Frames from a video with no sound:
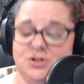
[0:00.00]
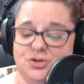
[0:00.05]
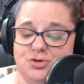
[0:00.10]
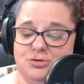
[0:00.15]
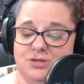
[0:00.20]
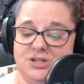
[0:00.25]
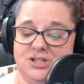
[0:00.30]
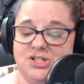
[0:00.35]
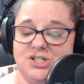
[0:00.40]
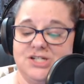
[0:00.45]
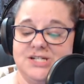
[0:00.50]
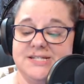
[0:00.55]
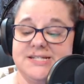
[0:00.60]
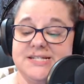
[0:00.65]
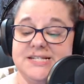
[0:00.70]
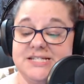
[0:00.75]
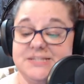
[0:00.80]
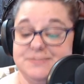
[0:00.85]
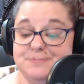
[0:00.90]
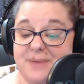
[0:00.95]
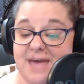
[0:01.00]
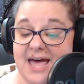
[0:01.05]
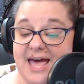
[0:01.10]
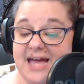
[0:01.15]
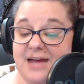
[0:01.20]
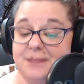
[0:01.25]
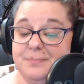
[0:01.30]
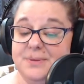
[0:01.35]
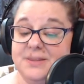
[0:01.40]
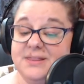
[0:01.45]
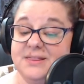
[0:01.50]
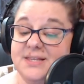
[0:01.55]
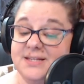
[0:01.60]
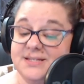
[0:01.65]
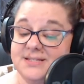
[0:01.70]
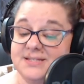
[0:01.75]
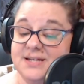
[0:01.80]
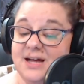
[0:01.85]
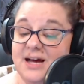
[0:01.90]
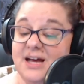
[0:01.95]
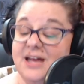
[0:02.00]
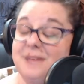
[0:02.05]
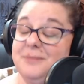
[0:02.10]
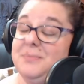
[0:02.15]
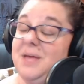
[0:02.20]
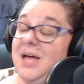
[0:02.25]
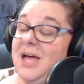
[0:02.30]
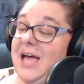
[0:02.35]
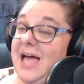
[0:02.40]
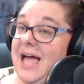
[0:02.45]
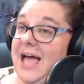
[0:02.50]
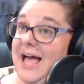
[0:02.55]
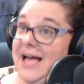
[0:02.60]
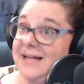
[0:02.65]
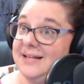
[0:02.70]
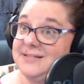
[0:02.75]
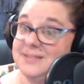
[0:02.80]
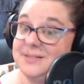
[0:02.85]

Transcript: trilogies, is back, but this time as